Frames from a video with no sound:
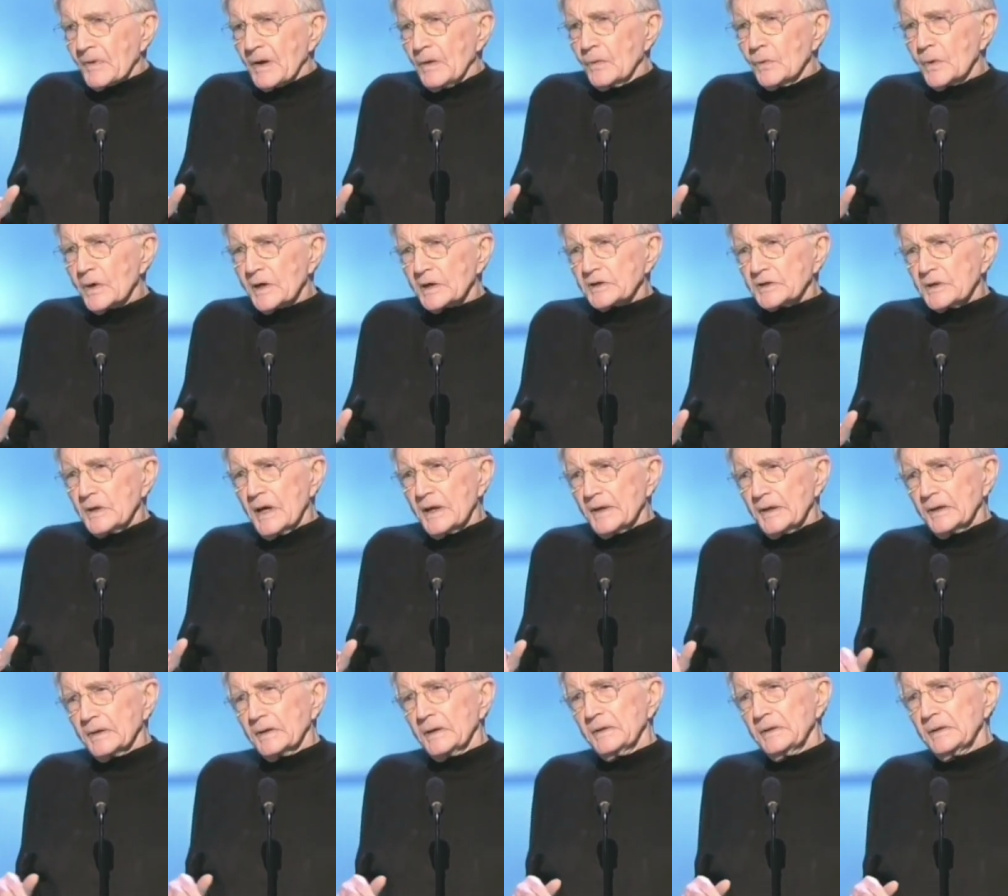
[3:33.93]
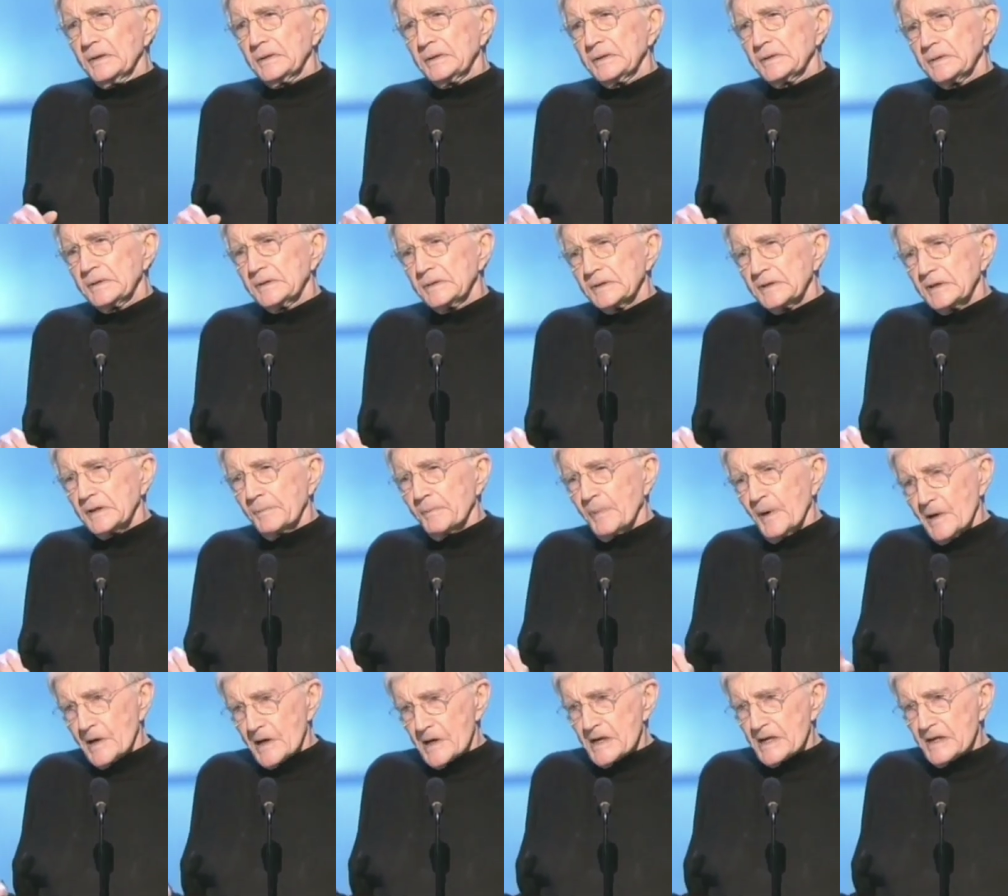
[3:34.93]
worked on the
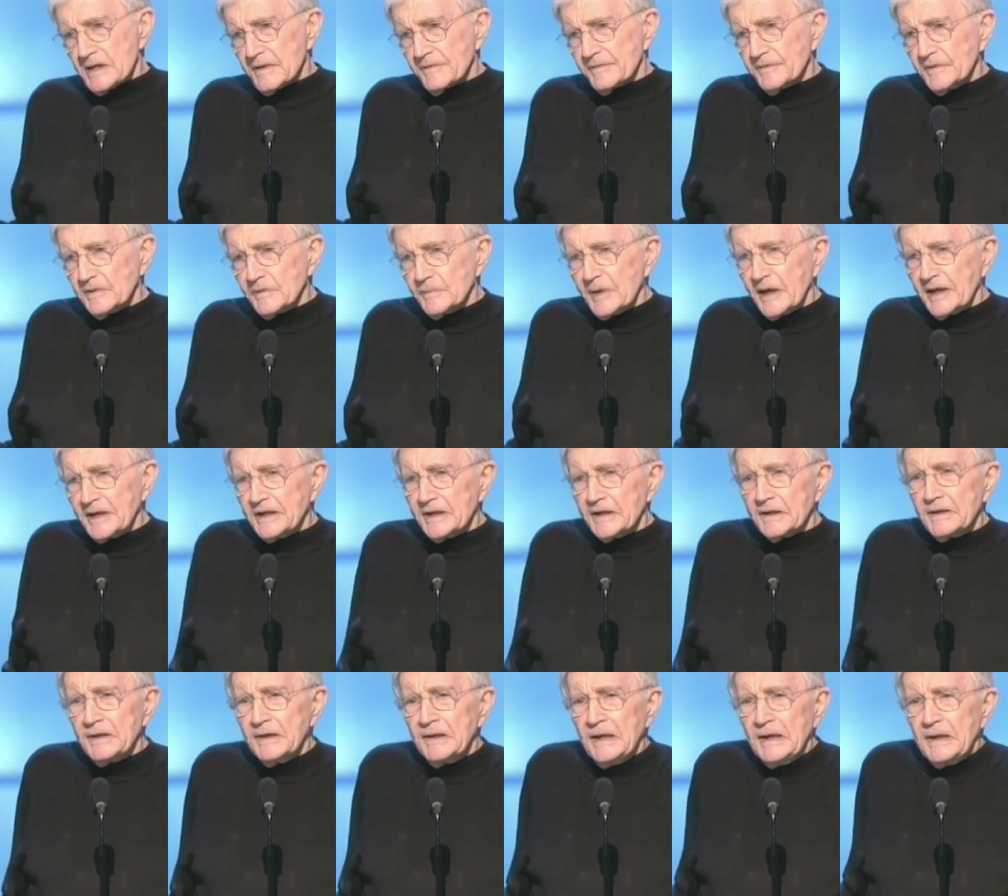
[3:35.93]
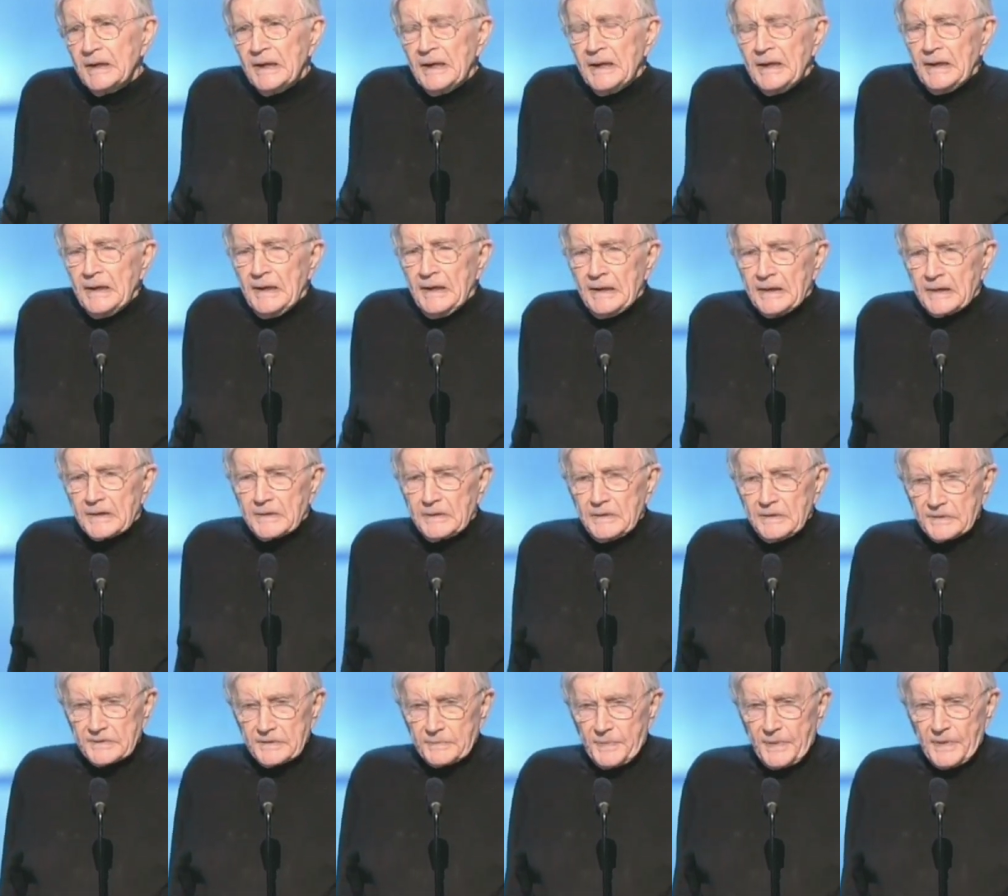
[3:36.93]
party, the film I did
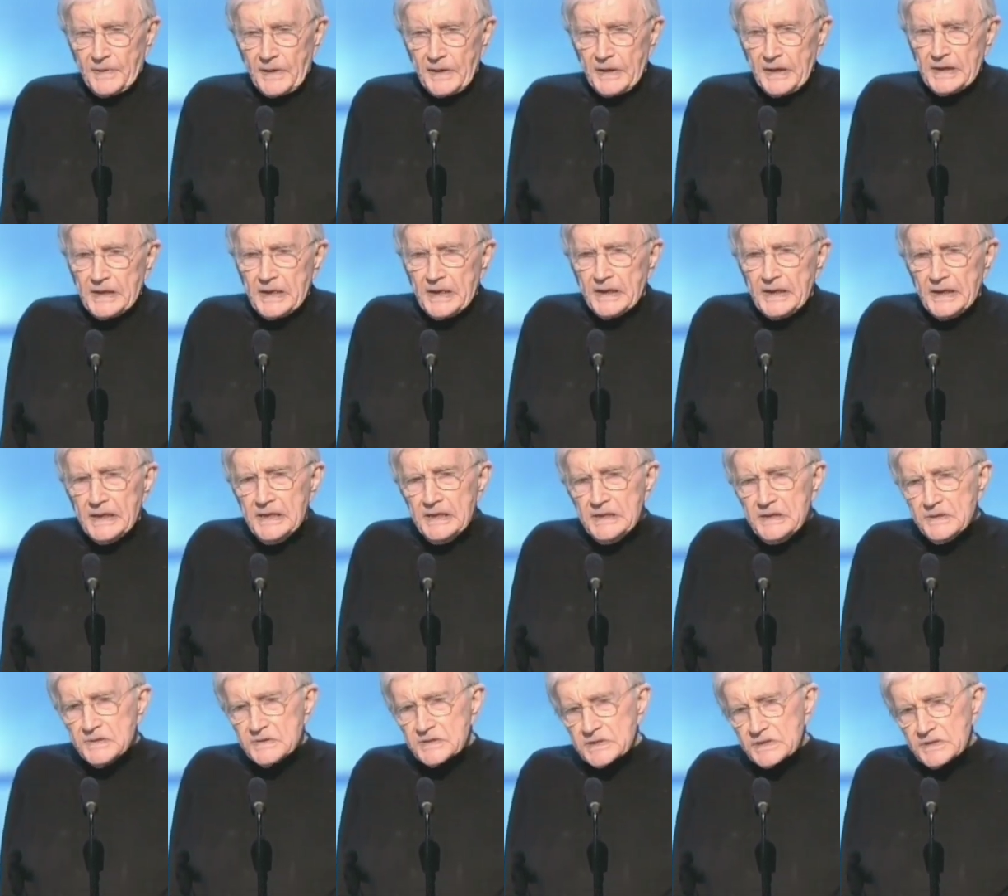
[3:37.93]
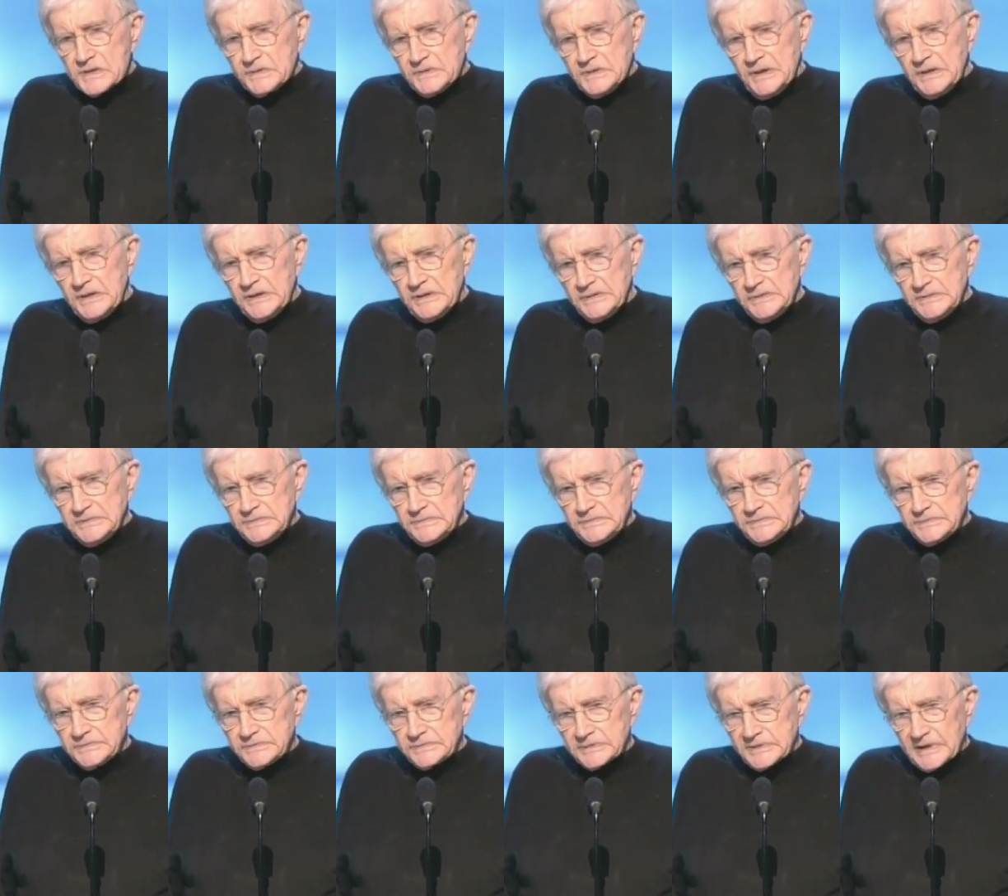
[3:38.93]
called a party, and he used to
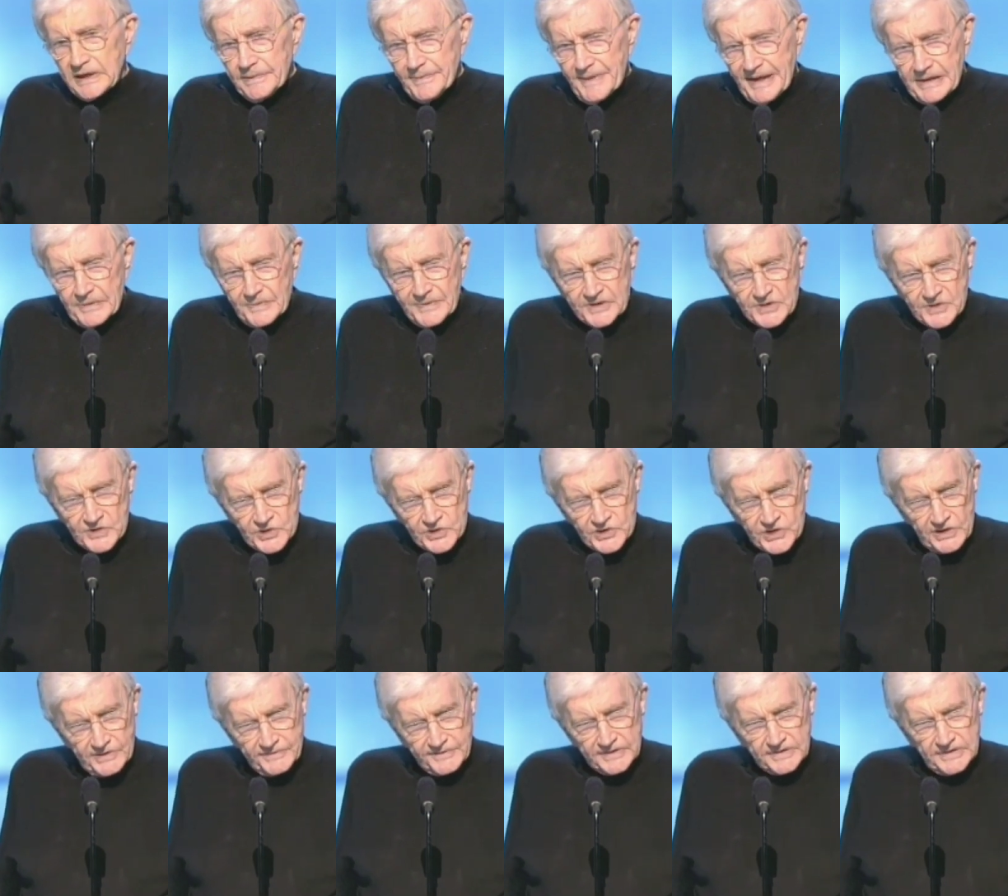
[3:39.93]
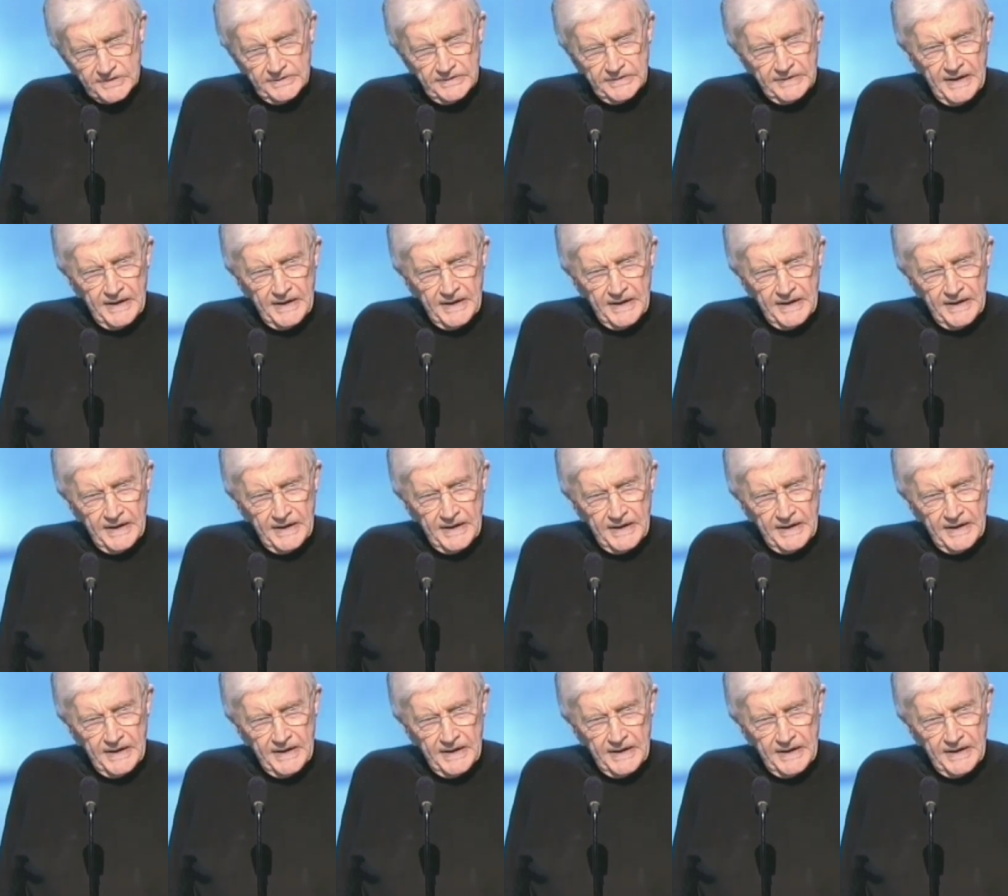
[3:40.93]
come out with a shovel